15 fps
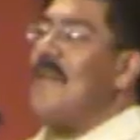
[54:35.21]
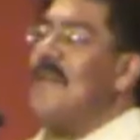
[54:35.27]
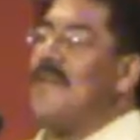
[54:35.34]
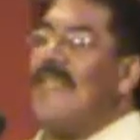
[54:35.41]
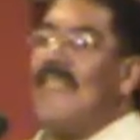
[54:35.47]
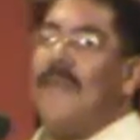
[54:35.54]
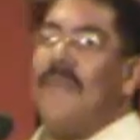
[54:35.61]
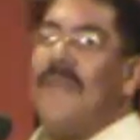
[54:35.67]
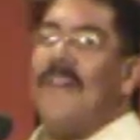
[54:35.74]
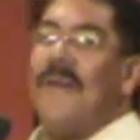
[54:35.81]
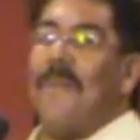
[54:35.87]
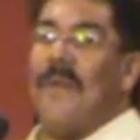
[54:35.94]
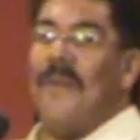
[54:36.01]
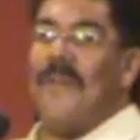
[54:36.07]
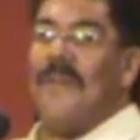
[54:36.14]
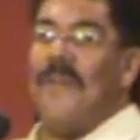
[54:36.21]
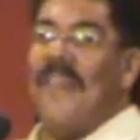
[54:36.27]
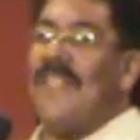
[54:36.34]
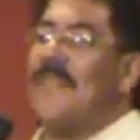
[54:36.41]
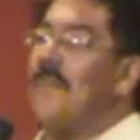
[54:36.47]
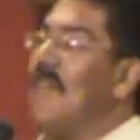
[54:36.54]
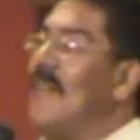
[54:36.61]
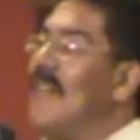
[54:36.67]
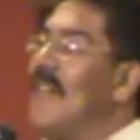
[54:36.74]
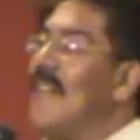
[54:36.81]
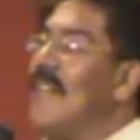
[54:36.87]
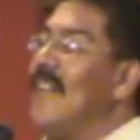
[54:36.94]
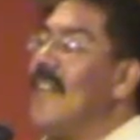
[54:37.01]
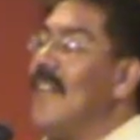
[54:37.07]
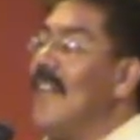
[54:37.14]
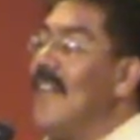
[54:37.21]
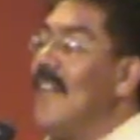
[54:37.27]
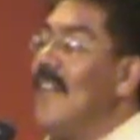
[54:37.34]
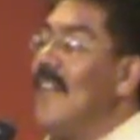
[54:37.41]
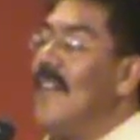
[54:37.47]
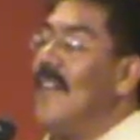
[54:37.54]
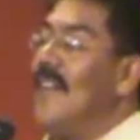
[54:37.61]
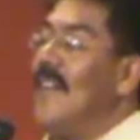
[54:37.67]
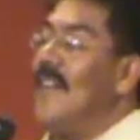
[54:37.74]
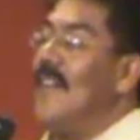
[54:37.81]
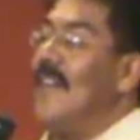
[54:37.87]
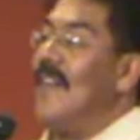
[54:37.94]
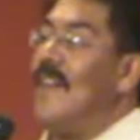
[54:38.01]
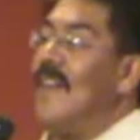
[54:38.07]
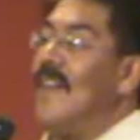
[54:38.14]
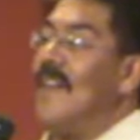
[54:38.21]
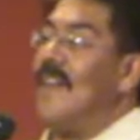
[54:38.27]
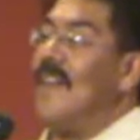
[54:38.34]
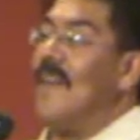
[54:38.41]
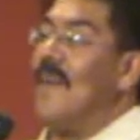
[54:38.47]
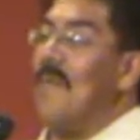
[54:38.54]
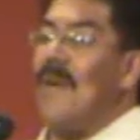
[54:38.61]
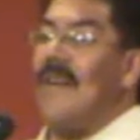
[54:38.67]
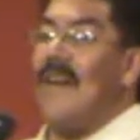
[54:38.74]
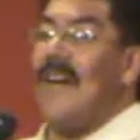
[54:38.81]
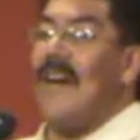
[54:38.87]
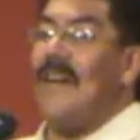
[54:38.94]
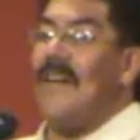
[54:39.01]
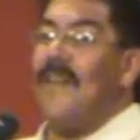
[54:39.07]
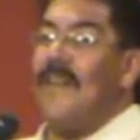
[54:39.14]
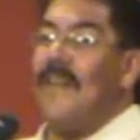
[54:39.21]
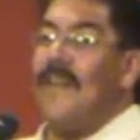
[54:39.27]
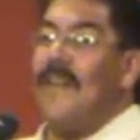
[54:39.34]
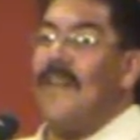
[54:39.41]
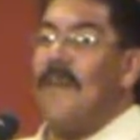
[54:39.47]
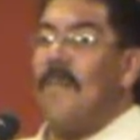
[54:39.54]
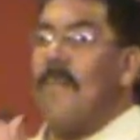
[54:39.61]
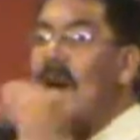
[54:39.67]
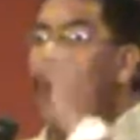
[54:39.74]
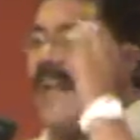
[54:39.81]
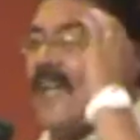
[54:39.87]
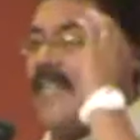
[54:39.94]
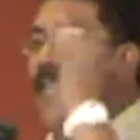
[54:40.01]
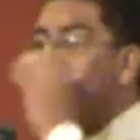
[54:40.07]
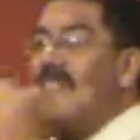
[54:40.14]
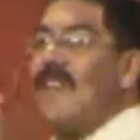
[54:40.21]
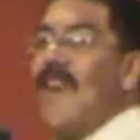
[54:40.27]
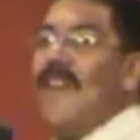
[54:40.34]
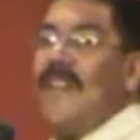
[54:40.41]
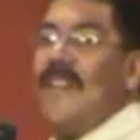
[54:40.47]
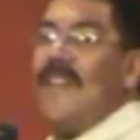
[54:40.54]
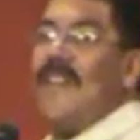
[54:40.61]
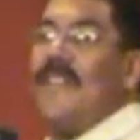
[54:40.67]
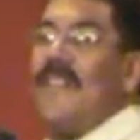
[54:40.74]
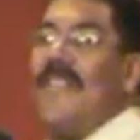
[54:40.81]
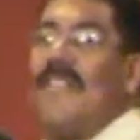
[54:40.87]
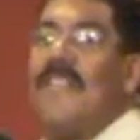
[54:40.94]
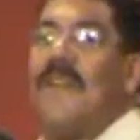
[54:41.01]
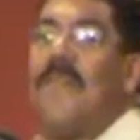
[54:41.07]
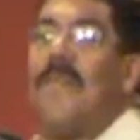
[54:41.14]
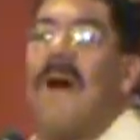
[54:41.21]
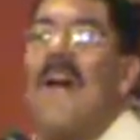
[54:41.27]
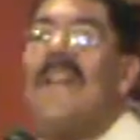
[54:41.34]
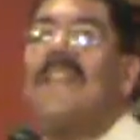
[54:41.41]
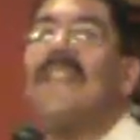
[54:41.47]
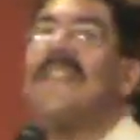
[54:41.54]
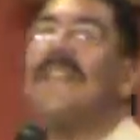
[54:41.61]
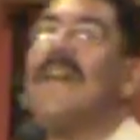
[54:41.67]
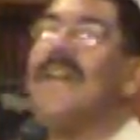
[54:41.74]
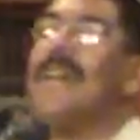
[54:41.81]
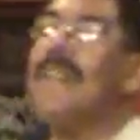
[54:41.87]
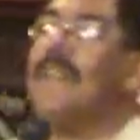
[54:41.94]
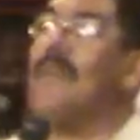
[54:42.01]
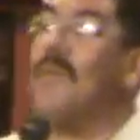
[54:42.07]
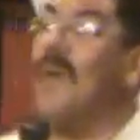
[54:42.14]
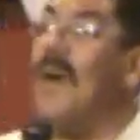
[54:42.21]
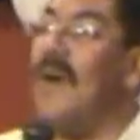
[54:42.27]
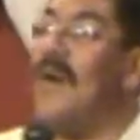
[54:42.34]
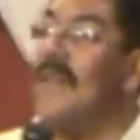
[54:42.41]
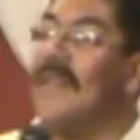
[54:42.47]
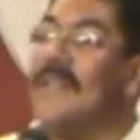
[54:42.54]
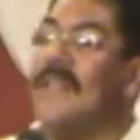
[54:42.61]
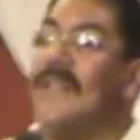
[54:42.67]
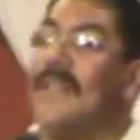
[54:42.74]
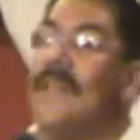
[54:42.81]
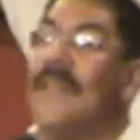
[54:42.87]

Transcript: who's hitting me up on Facebook. Yeah. Come on now. Right. Your mind is on other things. Your mind is on this world.